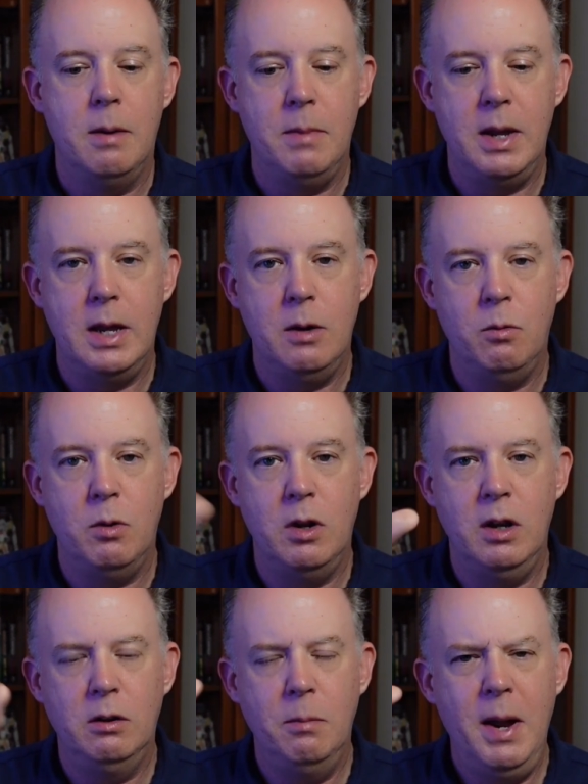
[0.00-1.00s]
It
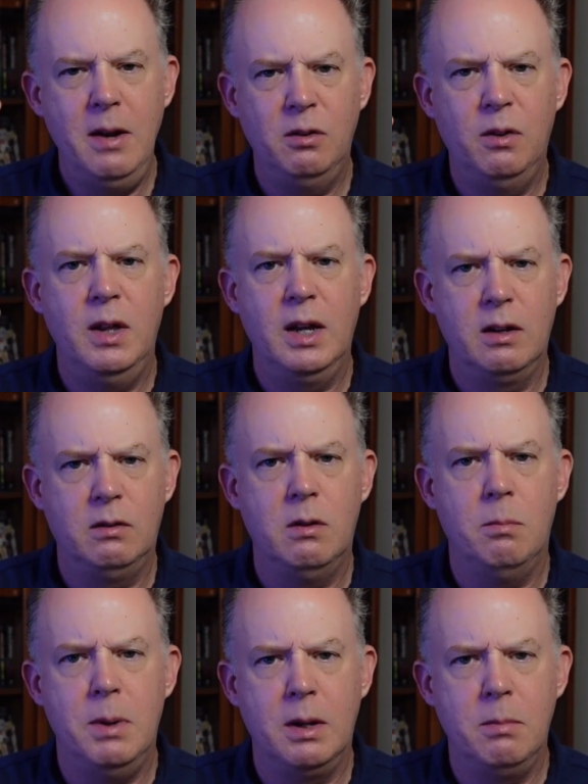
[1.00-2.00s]
is about as thick as the Big Me